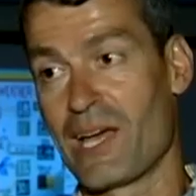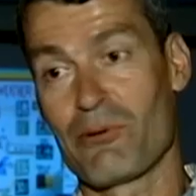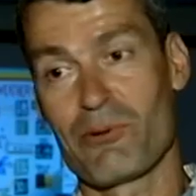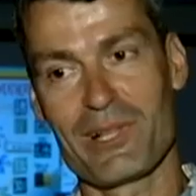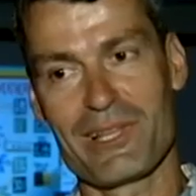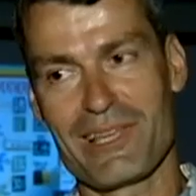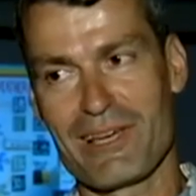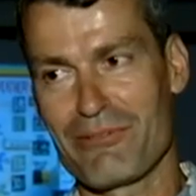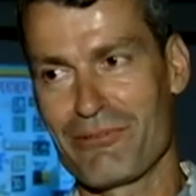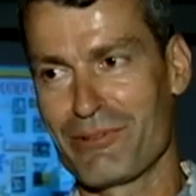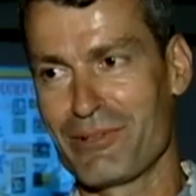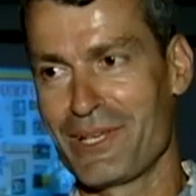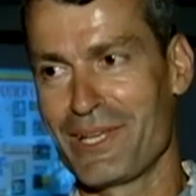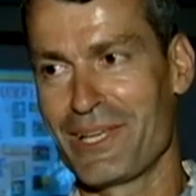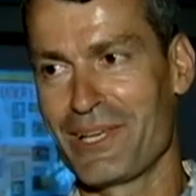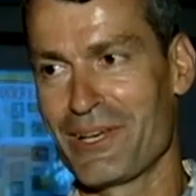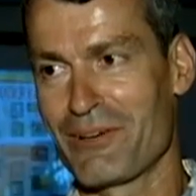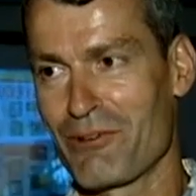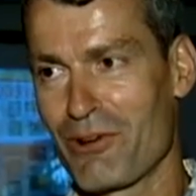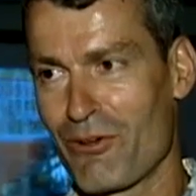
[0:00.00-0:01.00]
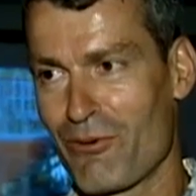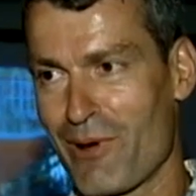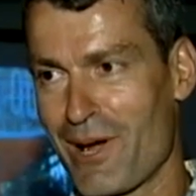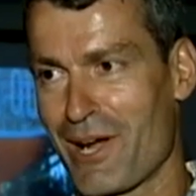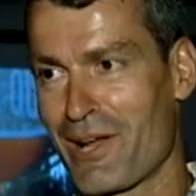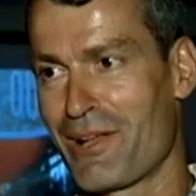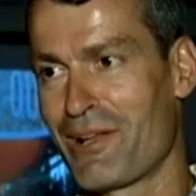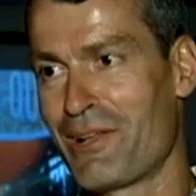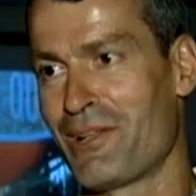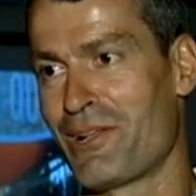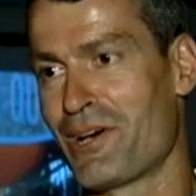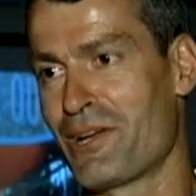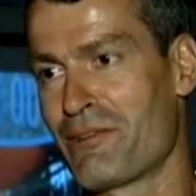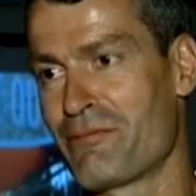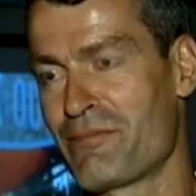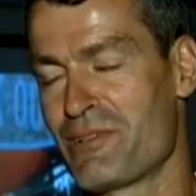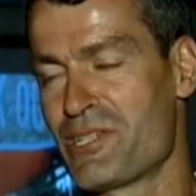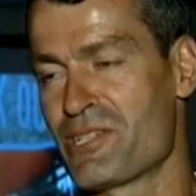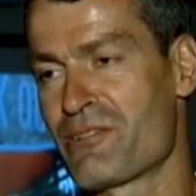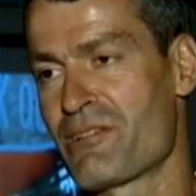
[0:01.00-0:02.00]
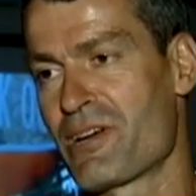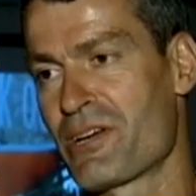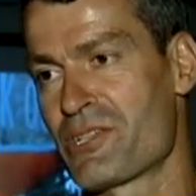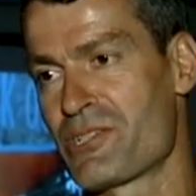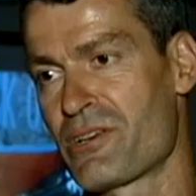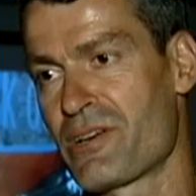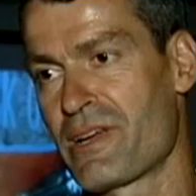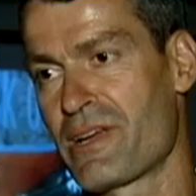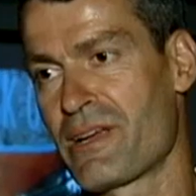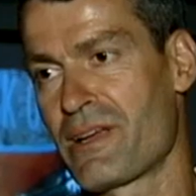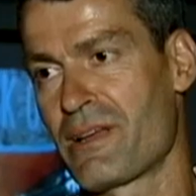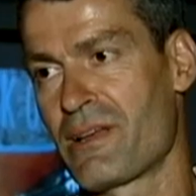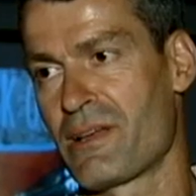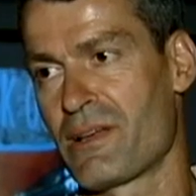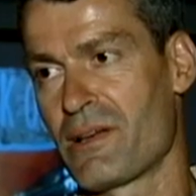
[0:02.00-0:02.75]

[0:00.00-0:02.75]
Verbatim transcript: will definitely uh, require a lot of restructuring.